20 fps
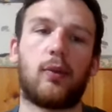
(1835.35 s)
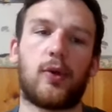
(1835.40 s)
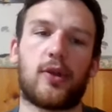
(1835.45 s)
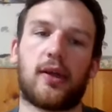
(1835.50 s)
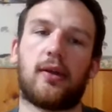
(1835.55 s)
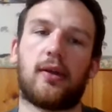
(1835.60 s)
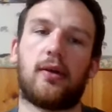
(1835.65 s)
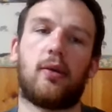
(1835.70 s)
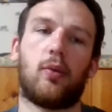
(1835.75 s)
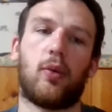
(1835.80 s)
Was
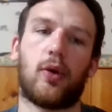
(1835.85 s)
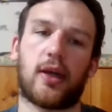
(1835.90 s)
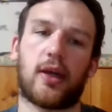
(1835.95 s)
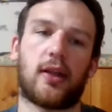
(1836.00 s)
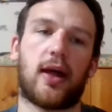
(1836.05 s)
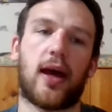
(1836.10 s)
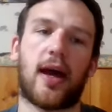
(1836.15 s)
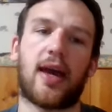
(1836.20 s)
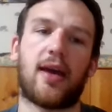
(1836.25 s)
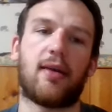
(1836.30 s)
it
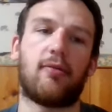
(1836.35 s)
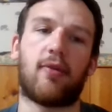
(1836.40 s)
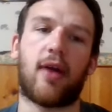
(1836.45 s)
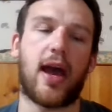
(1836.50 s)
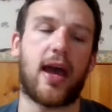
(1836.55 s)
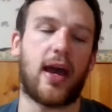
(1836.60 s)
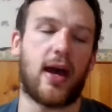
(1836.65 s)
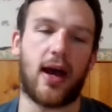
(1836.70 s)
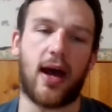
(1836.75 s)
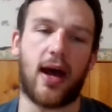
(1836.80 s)
like,
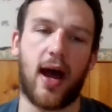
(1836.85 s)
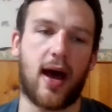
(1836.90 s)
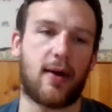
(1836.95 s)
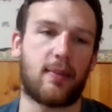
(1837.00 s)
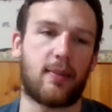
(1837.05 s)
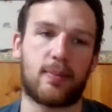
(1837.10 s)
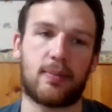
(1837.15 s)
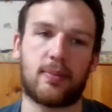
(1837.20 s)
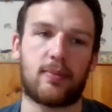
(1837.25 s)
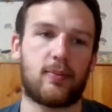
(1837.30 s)
right,
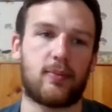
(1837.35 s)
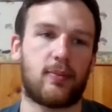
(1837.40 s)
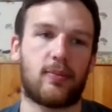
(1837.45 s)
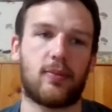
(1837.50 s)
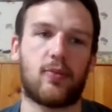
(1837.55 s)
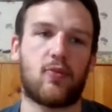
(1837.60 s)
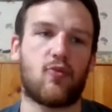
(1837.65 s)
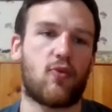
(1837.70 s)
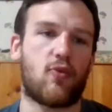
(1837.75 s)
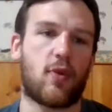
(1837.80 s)

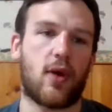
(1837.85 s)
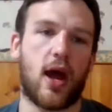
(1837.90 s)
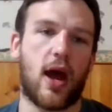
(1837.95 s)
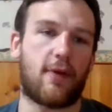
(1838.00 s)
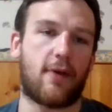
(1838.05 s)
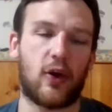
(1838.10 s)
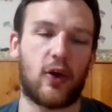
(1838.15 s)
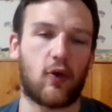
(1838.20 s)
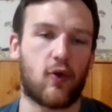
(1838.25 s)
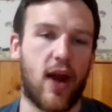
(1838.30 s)
I
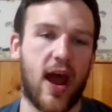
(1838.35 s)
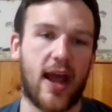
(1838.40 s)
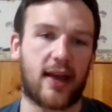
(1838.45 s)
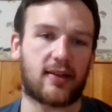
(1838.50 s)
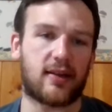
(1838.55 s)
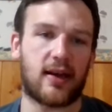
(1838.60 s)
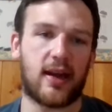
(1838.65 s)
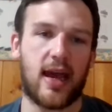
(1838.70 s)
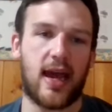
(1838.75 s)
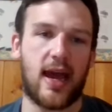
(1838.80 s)
feel
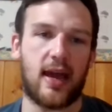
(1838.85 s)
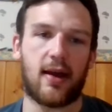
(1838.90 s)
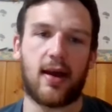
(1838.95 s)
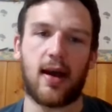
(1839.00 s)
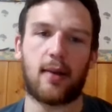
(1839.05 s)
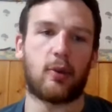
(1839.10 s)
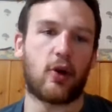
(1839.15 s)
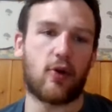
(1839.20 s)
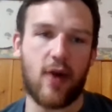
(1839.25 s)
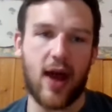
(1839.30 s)
wrecked today,
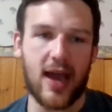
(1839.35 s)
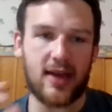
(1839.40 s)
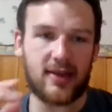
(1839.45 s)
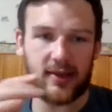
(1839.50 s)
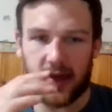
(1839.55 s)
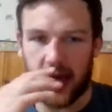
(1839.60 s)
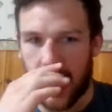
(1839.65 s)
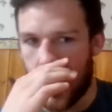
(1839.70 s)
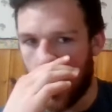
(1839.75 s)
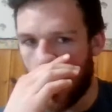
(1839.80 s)
I'm going to rest
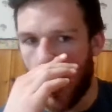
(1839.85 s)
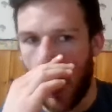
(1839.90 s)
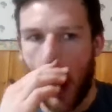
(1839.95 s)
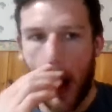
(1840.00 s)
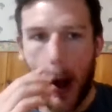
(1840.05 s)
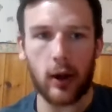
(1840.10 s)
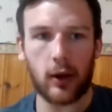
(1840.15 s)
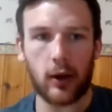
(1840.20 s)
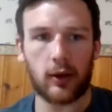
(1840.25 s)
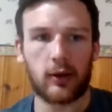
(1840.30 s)
today,
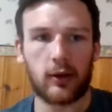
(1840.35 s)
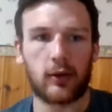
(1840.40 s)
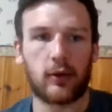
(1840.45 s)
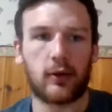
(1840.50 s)
or?